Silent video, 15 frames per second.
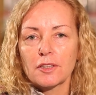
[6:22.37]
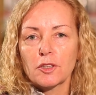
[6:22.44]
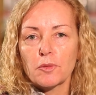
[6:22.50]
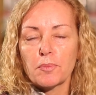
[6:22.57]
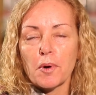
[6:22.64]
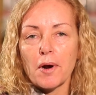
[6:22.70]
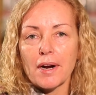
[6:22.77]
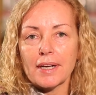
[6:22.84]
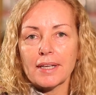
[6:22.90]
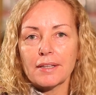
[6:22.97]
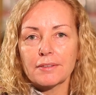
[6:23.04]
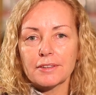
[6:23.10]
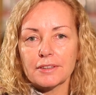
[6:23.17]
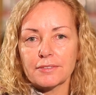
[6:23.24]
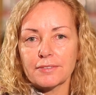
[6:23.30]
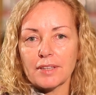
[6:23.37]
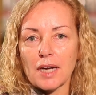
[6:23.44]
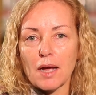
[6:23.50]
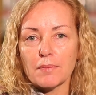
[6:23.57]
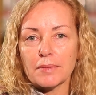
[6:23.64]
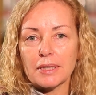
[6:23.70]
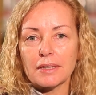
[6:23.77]
The parking was
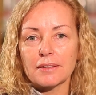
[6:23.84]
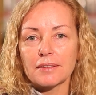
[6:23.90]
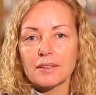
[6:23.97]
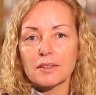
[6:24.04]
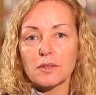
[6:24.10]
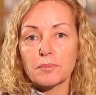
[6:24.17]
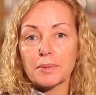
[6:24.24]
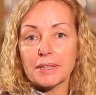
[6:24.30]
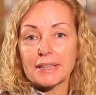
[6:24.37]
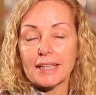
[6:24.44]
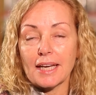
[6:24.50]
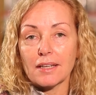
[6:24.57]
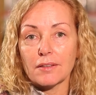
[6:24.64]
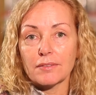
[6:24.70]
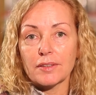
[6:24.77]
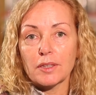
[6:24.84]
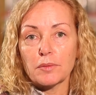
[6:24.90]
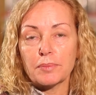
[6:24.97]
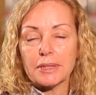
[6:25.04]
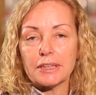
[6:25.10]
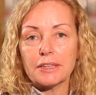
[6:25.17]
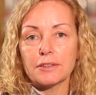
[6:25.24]
phenomenal. The building had already
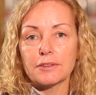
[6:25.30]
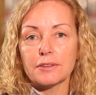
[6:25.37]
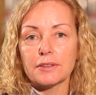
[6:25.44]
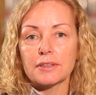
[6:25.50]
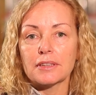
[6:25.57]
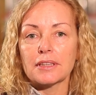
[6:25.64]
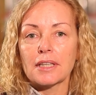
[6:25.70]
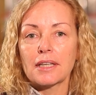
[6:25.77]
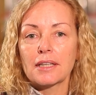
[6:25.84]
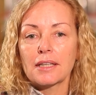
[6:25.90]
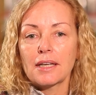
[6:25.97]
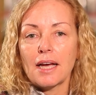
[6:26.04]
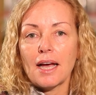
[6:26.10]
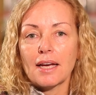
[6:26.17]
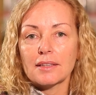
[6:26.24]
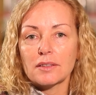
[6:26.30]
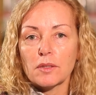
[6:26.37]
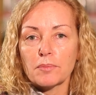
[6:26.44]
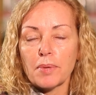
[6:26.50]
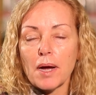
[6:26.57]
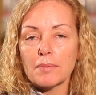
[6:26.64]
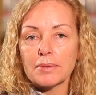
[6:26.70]
been used as
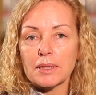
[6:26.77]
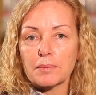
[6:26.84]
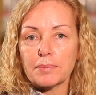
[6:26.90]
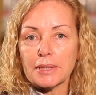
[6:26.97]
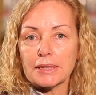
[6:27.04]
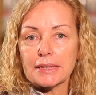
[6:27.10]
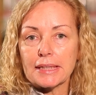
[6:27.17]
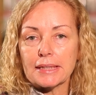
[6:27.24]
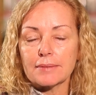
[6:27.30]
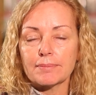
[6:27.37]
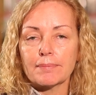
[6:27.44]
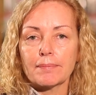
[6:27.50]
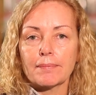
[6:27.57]
a public building,